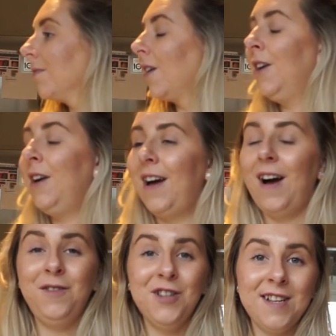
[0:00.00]

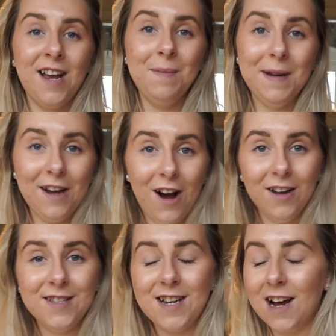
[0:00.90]
I've just had a mini
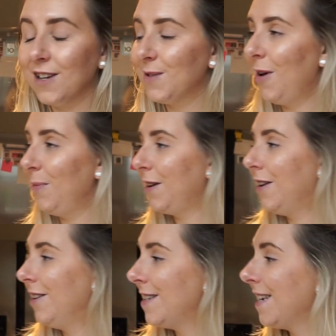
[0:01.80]
heart attack as well
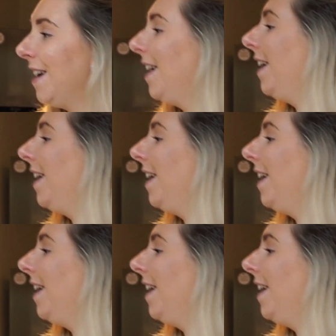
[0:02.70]
because